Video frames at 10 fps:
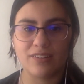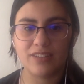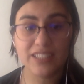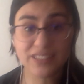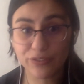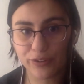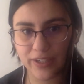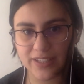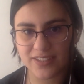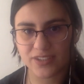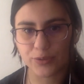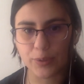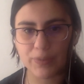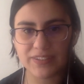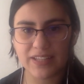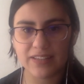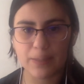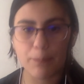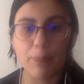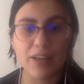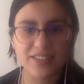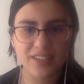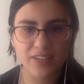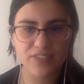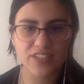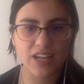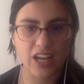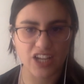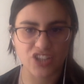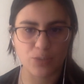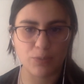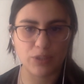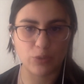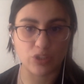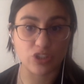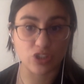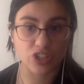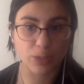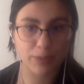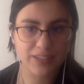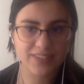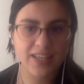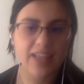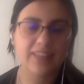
these differences represent the positive selection between social bees